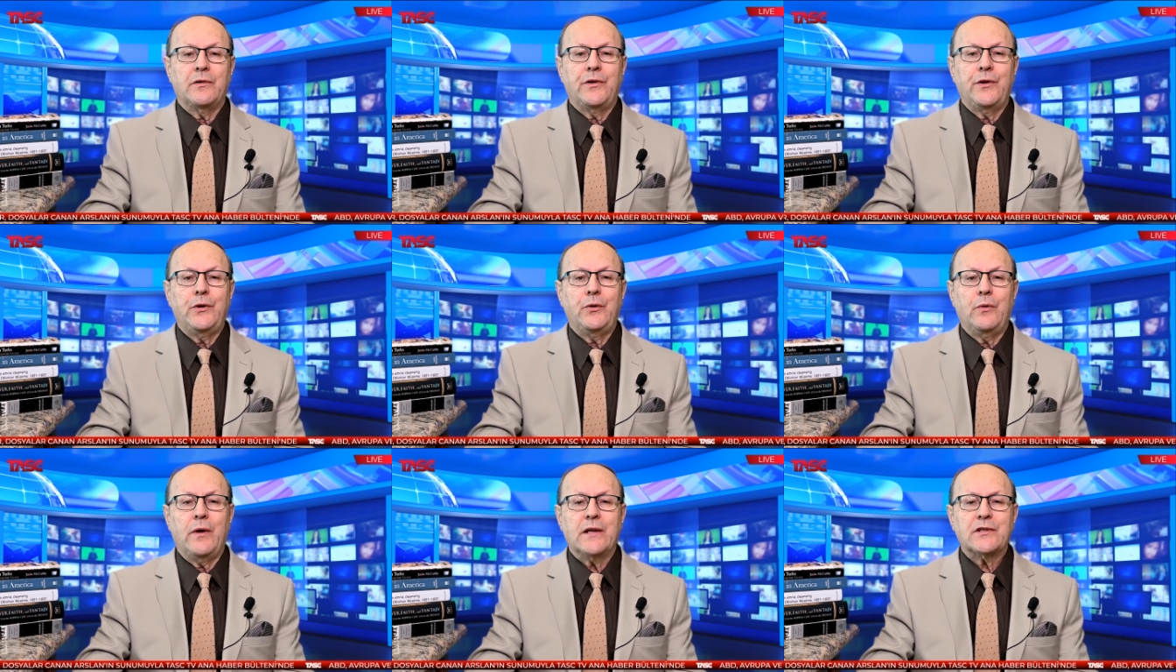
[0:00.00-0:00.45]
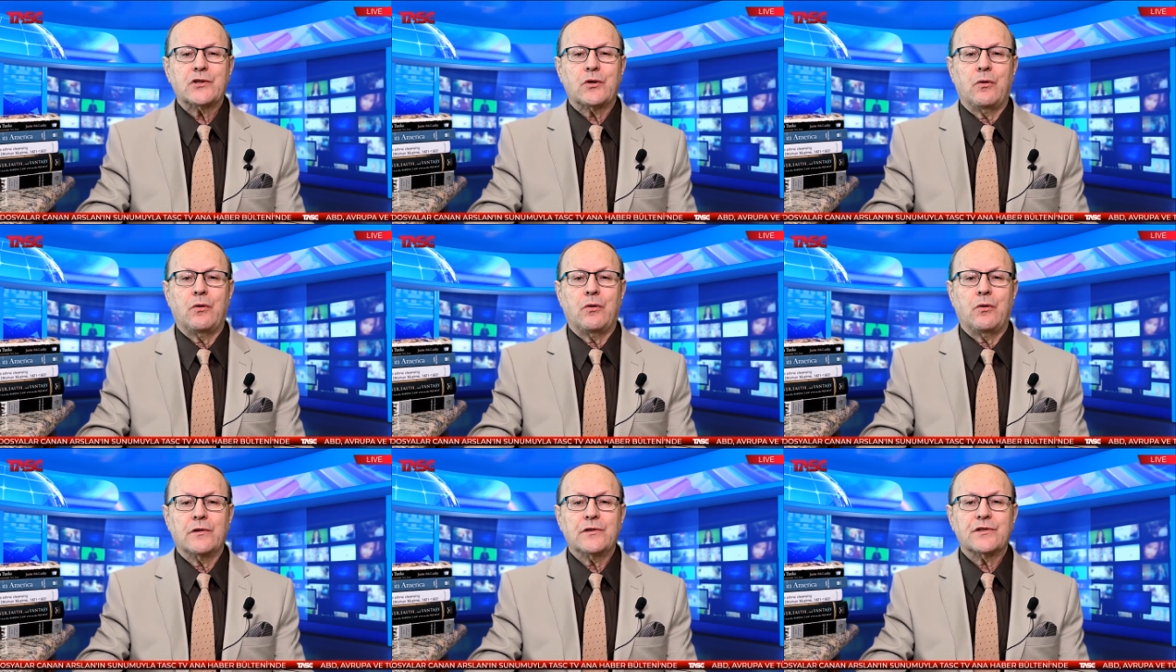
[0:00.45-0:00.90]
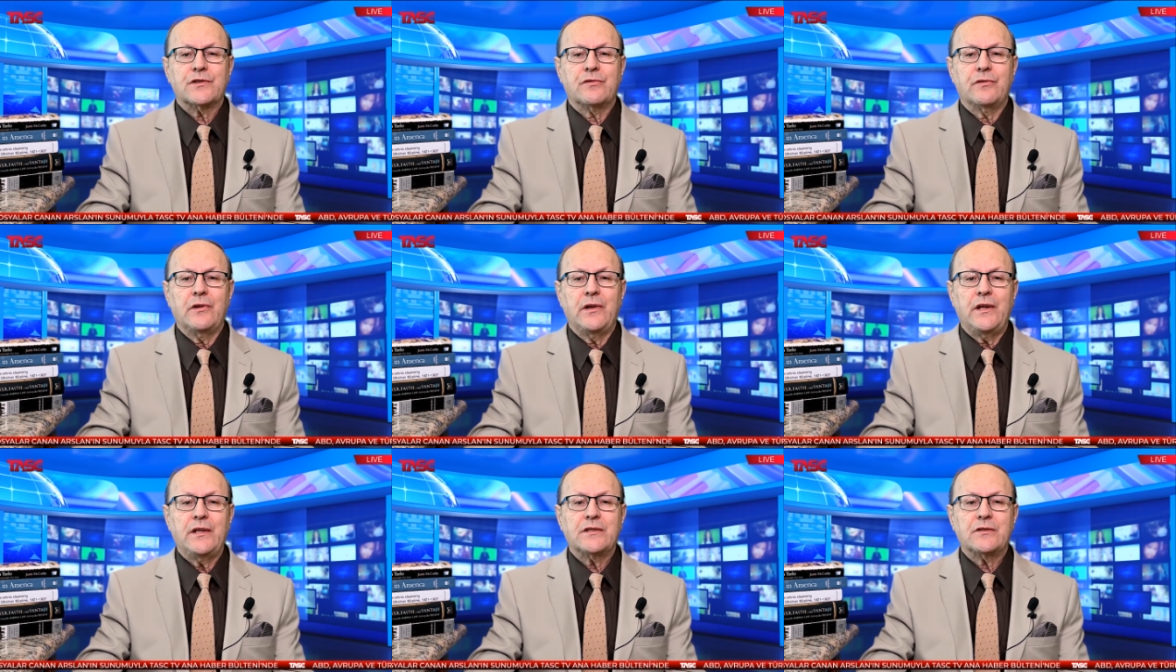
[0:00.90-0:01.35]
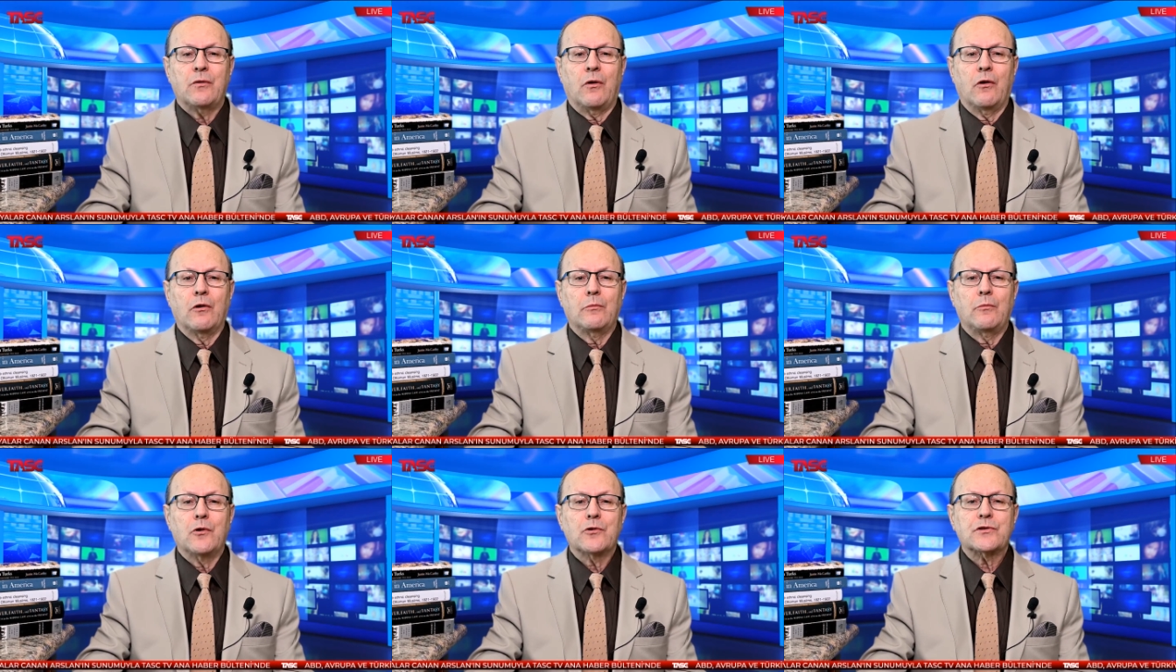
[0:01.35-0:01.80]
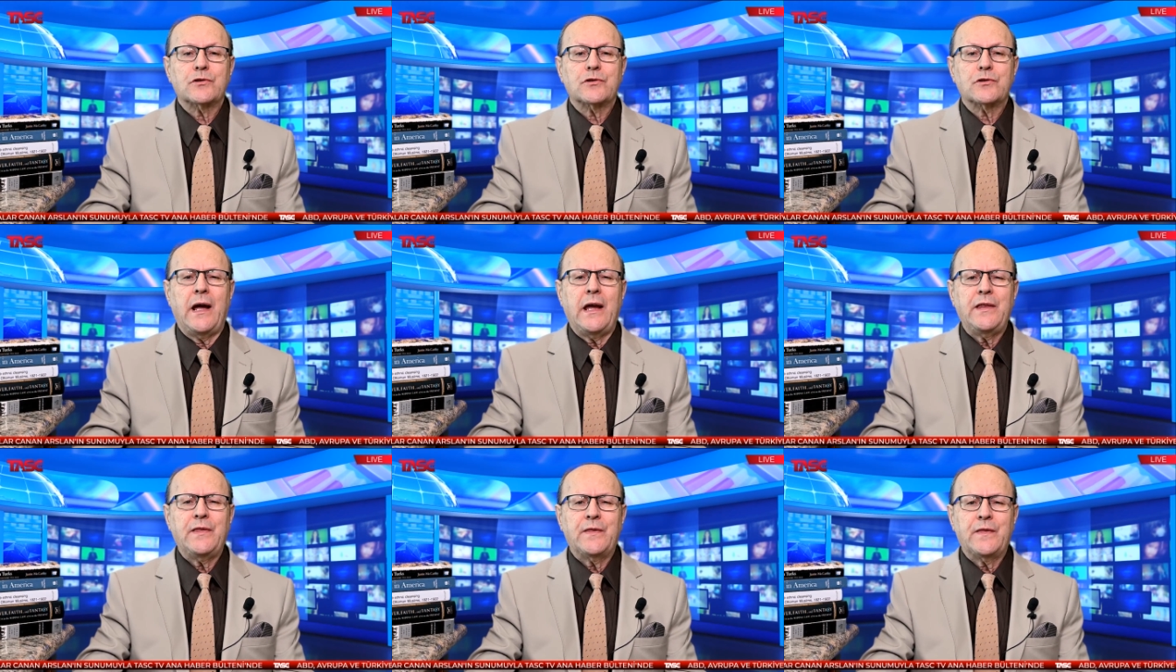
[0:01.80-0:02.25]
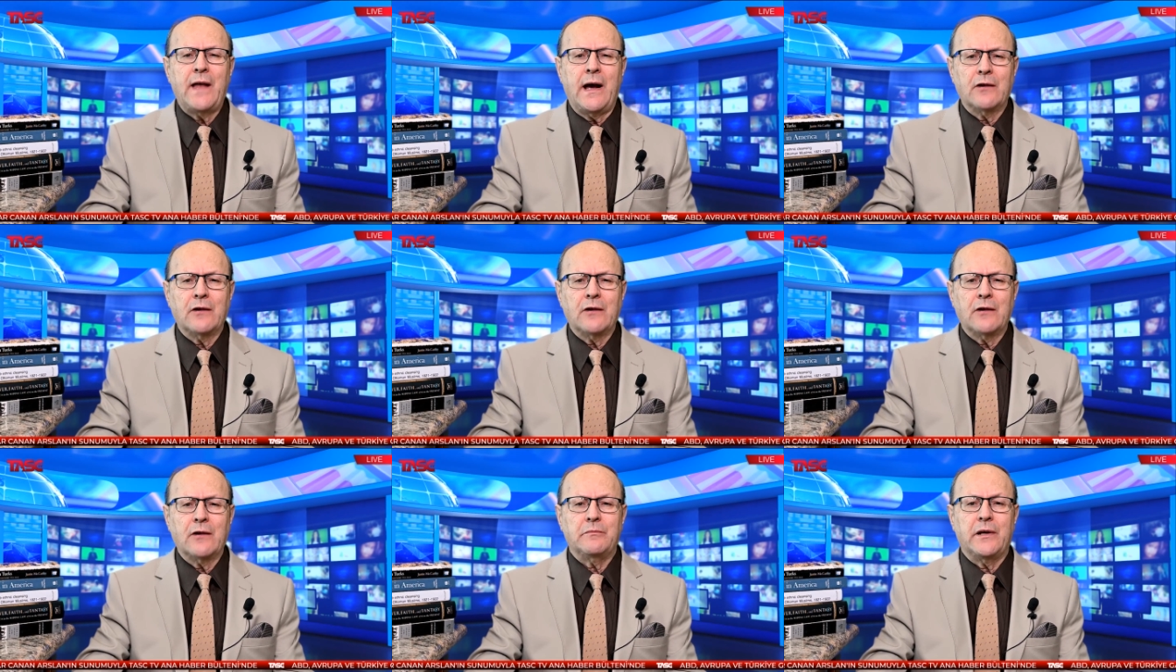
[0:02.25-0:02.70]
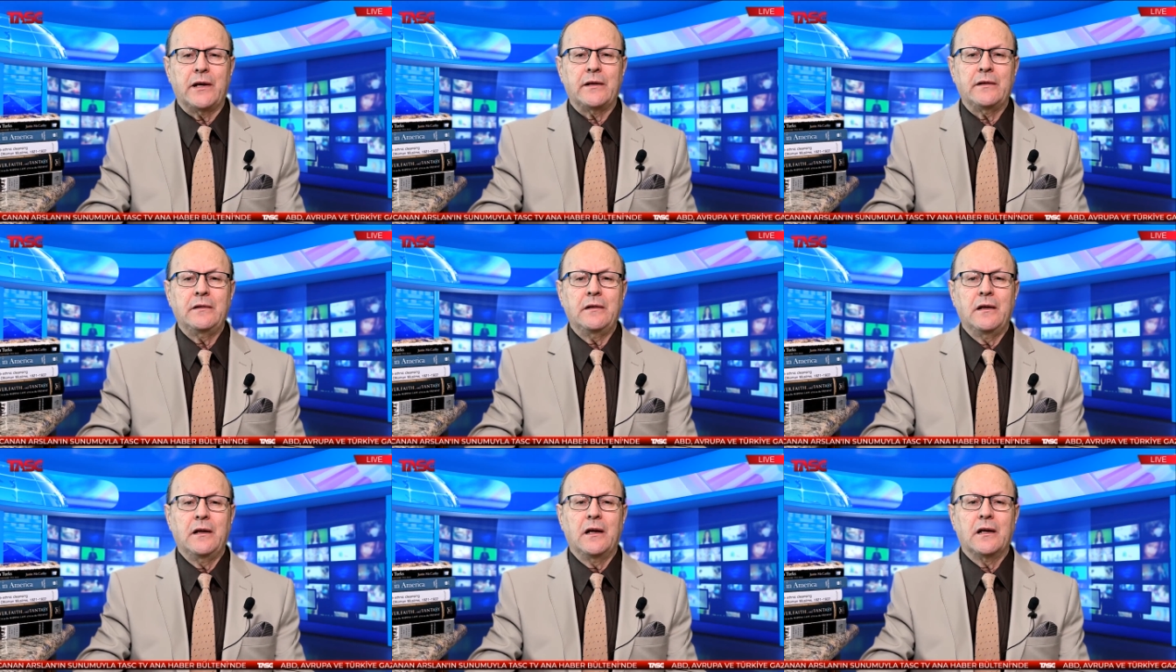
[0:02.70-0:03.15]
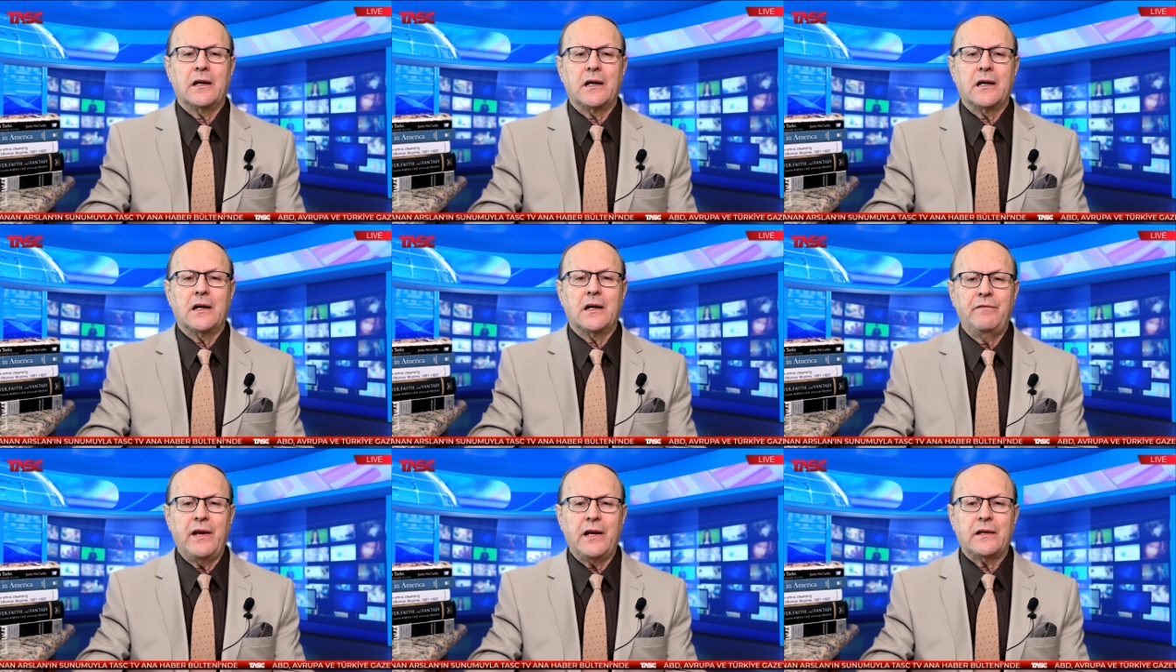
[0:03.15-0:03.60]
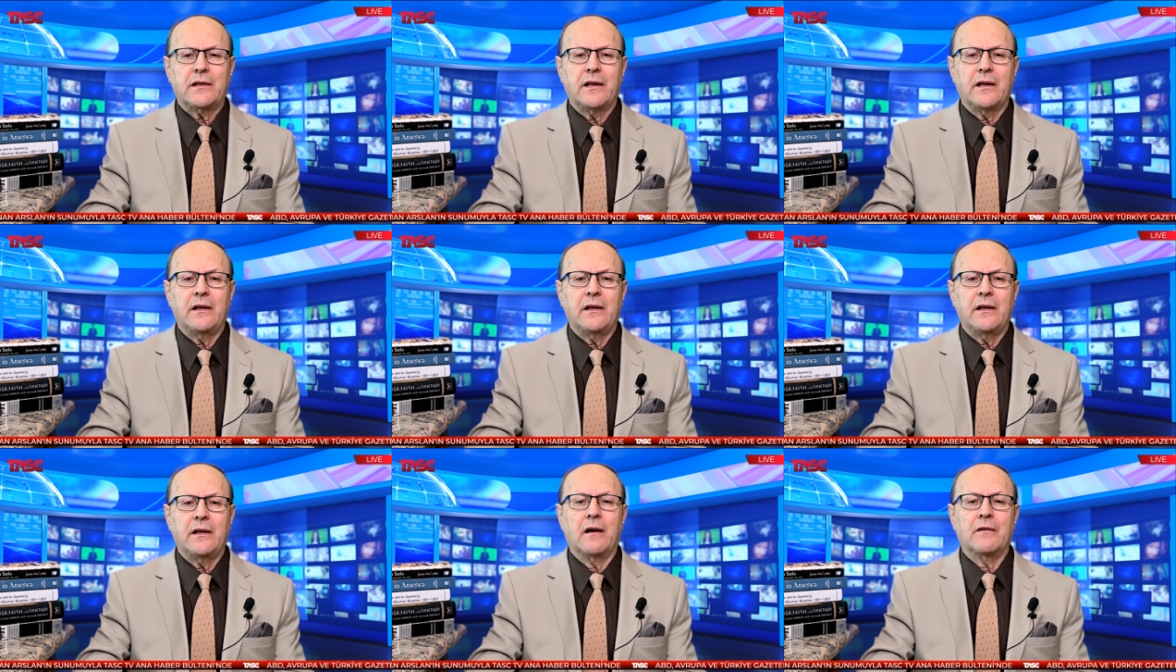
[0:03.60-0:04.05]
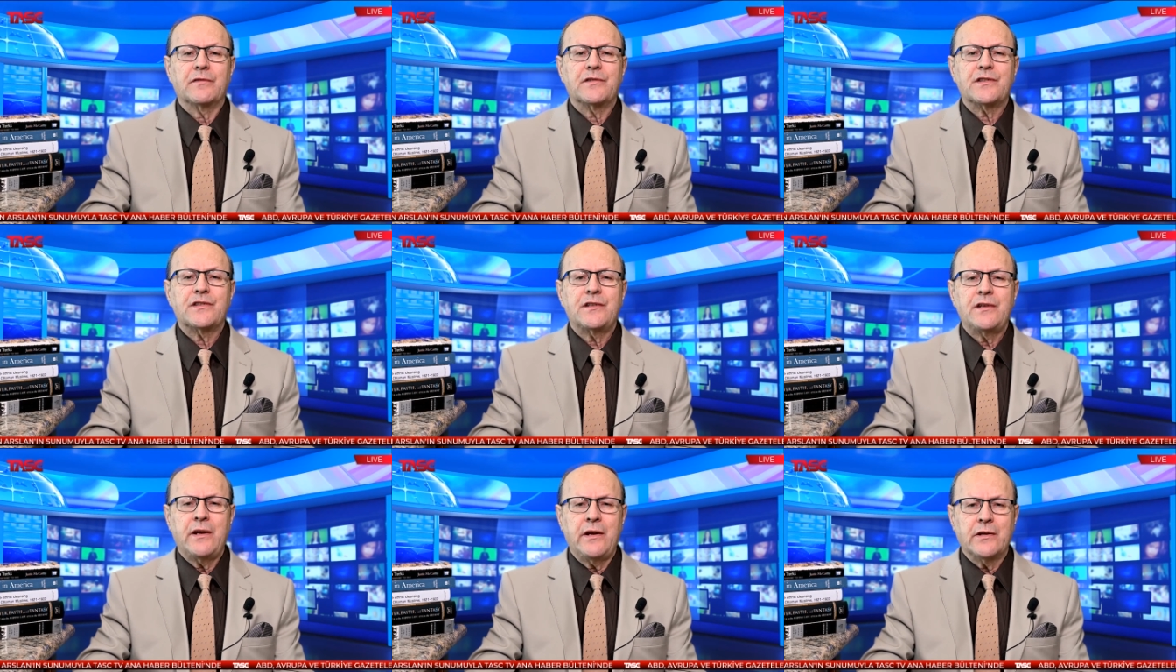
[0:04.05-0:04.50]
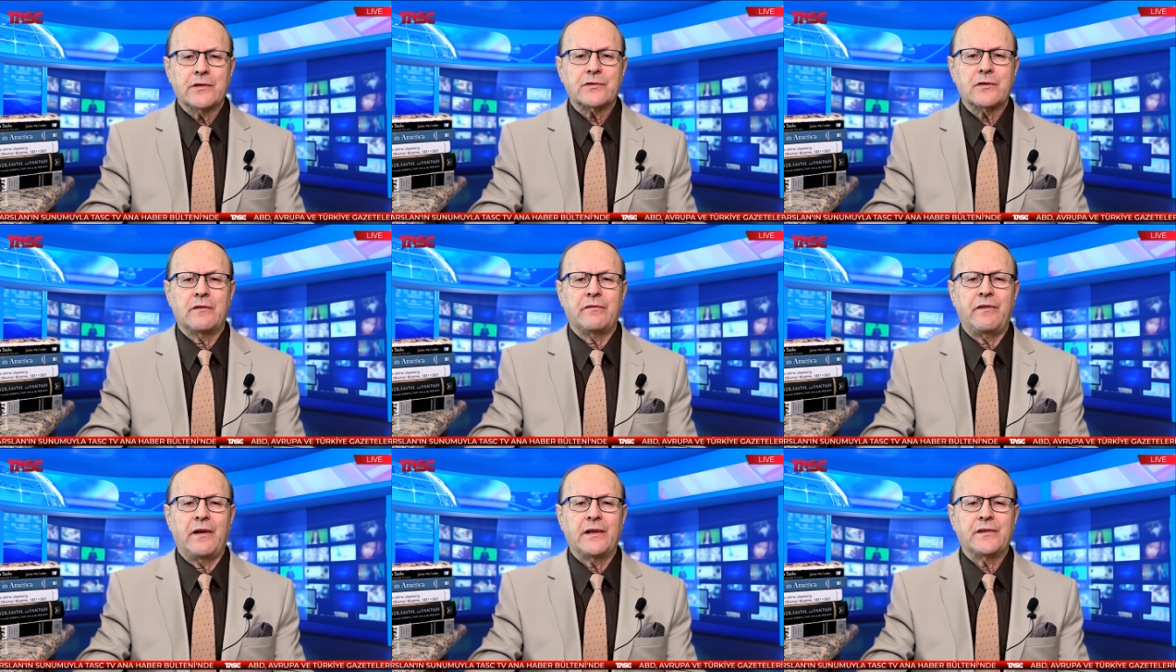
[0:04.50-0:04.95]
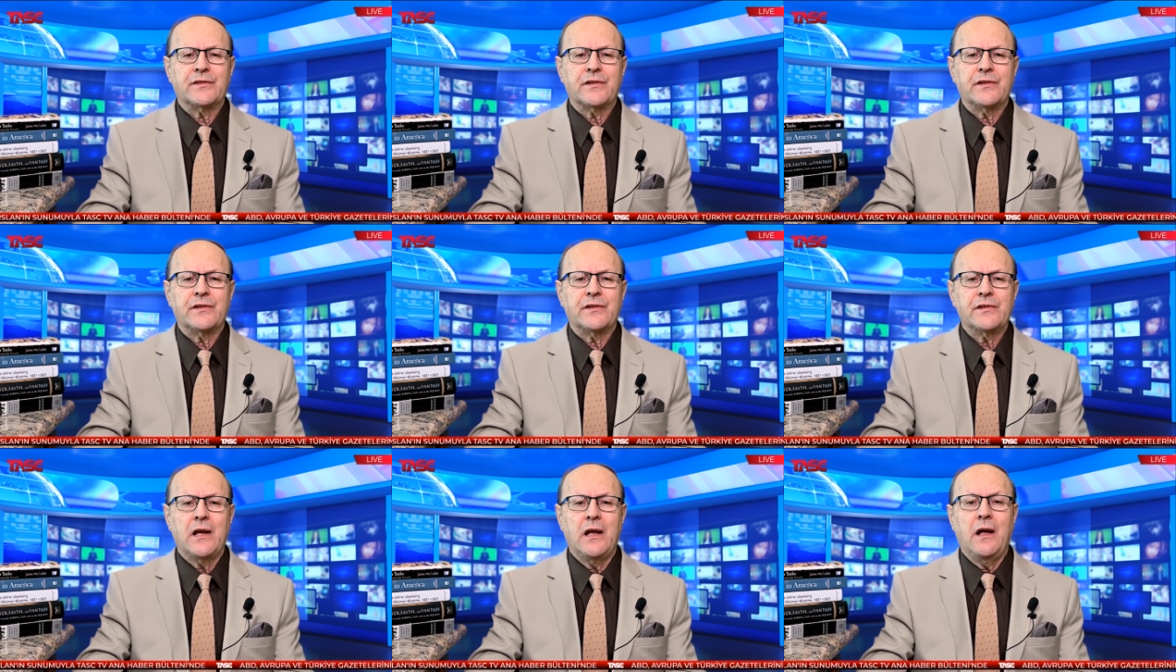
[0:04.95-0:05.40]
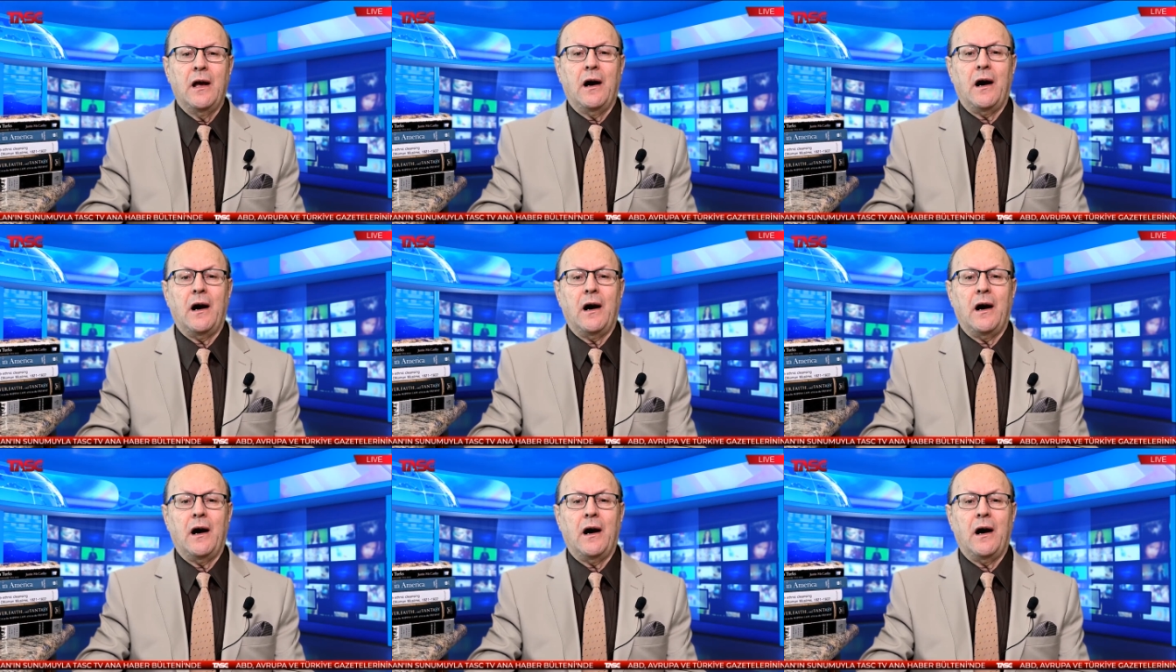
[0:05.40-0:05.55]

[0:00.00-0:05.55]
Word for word: the U S courts released almost eight thousand men convicted of serious offenses